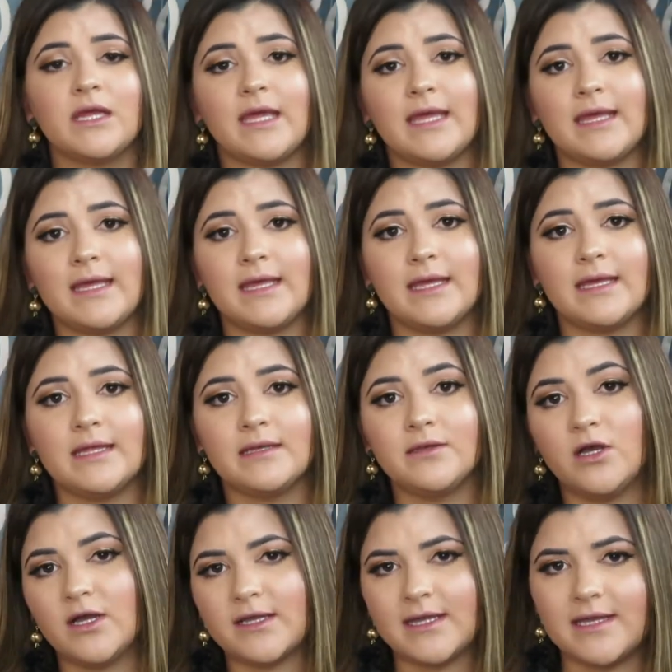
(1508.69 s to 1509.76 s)
and
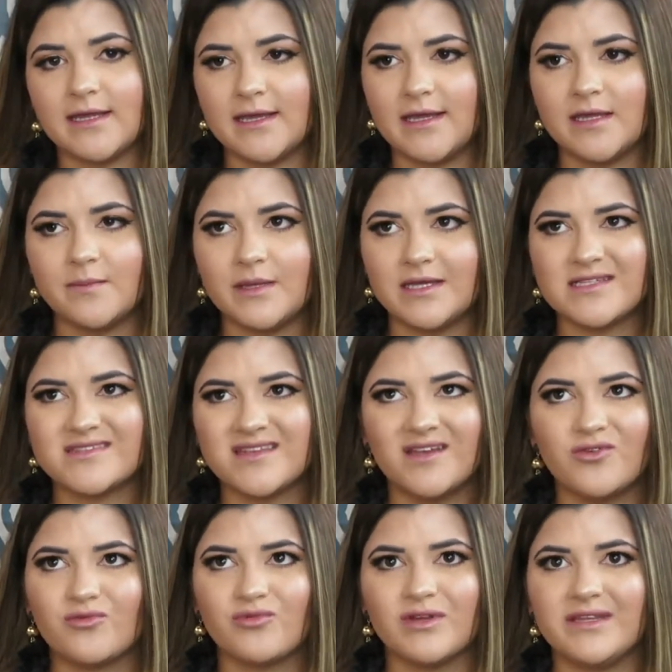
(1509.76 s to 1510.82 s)
not getting in, because
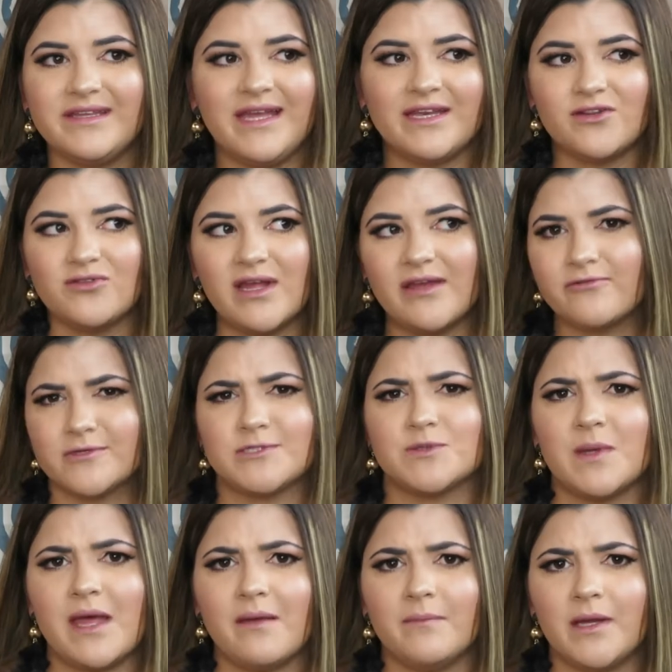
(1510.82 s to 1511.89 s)
really I don't ever
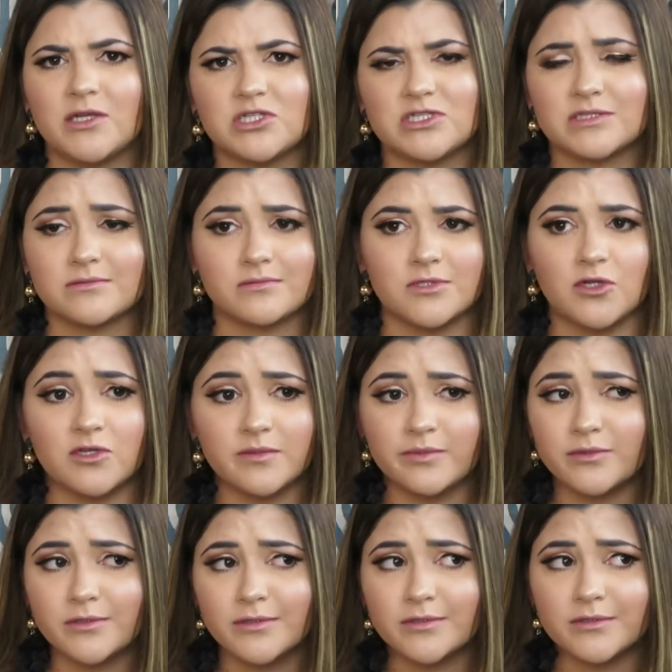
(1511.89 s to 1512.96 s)
swim, I just go to the
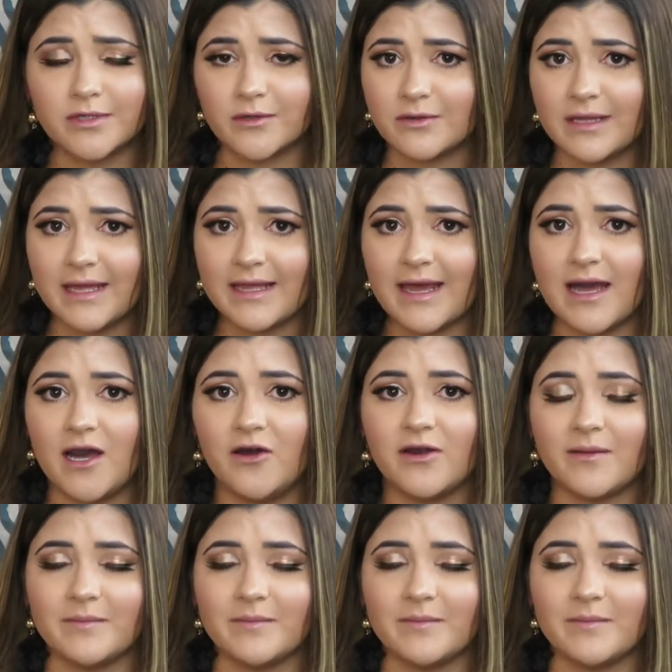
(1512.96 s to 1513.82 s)
pool, go lay out.